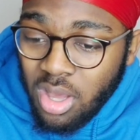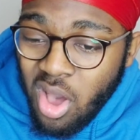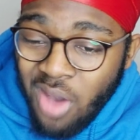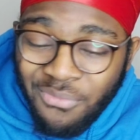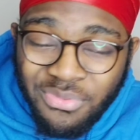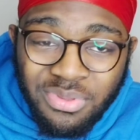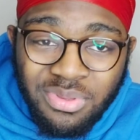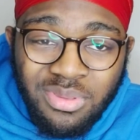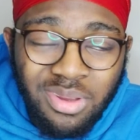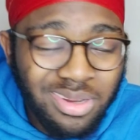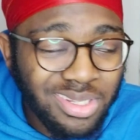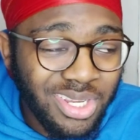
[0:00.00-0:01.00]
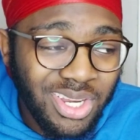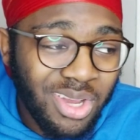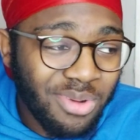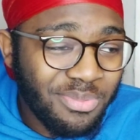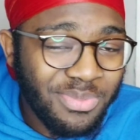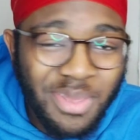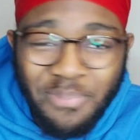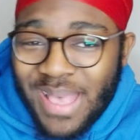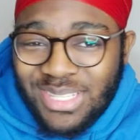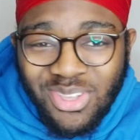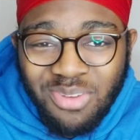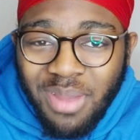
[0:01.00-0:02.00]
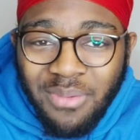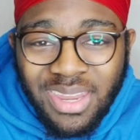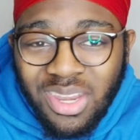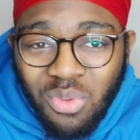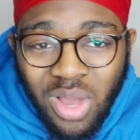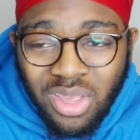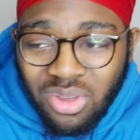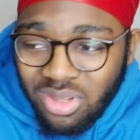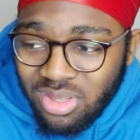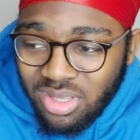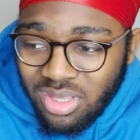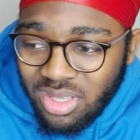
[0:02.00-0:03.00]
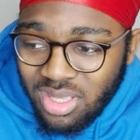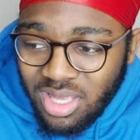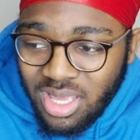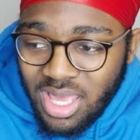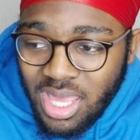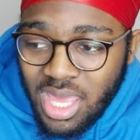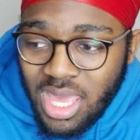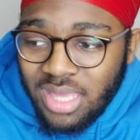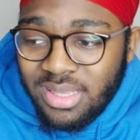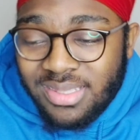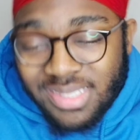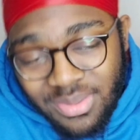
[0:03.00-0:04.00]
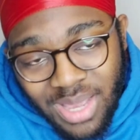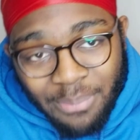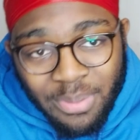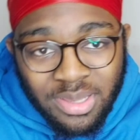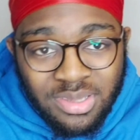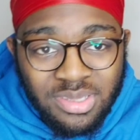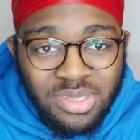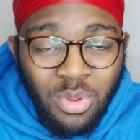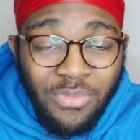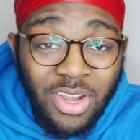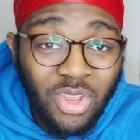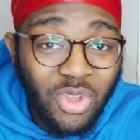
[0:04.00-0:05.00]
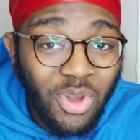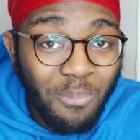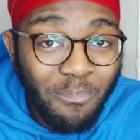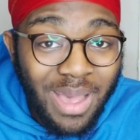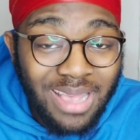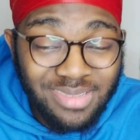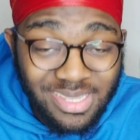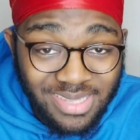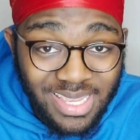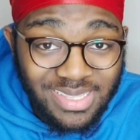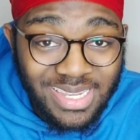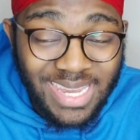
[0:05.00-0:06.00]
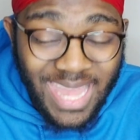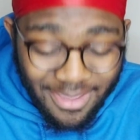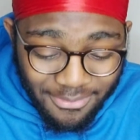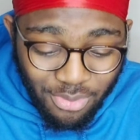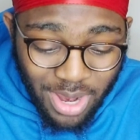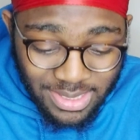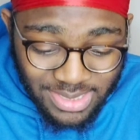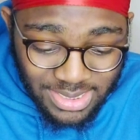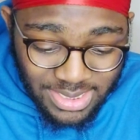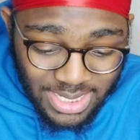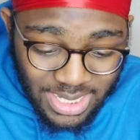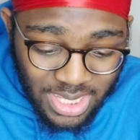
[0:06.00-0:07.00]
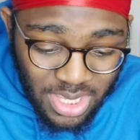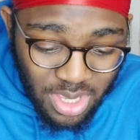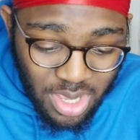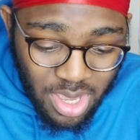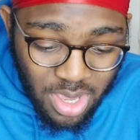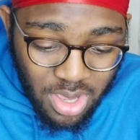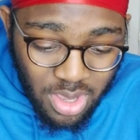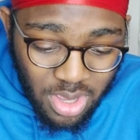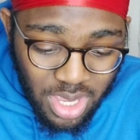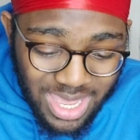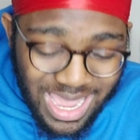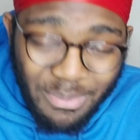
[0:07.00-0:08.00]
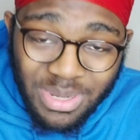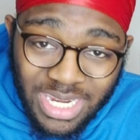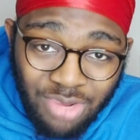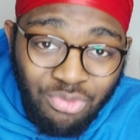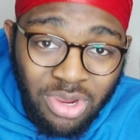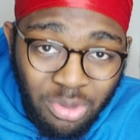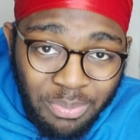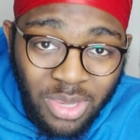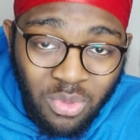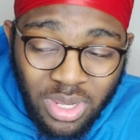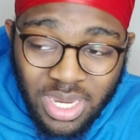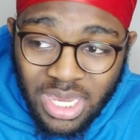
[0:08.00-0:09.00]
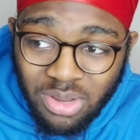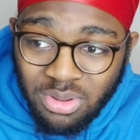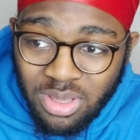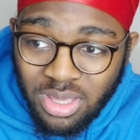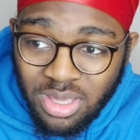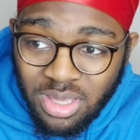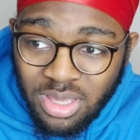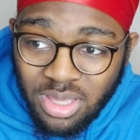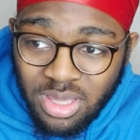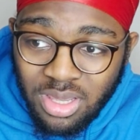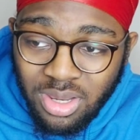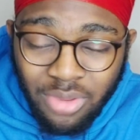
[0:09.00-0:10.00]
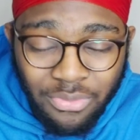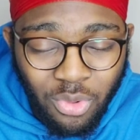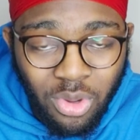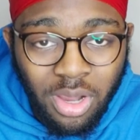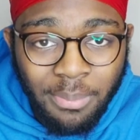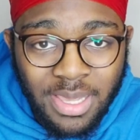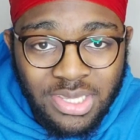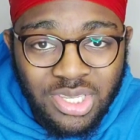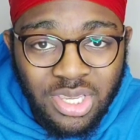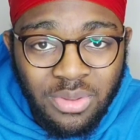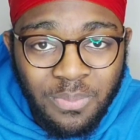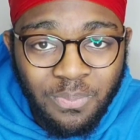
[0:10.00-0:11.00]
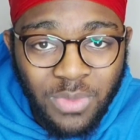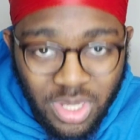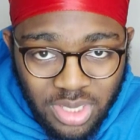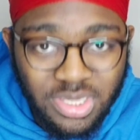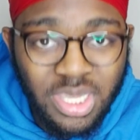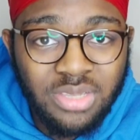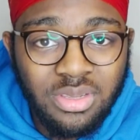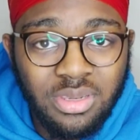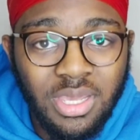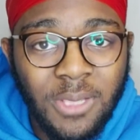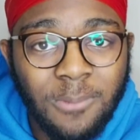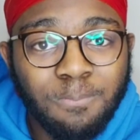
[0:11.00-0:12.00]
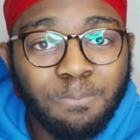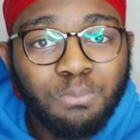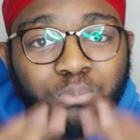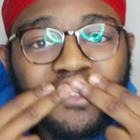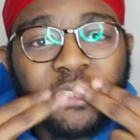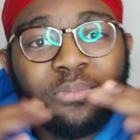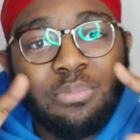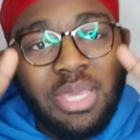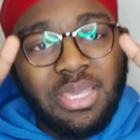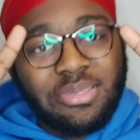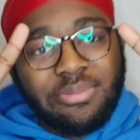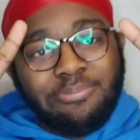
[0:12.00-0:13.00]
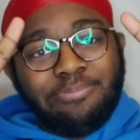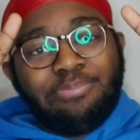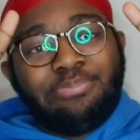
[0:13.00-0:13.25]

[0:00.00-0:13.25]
I don't know. The best comeback we've had in a while. And see what happens. We've had comebacks this season. Left, right and centre. And we need a real big one now. Love you all. God bless you. And I'll see you Sunday. Peace.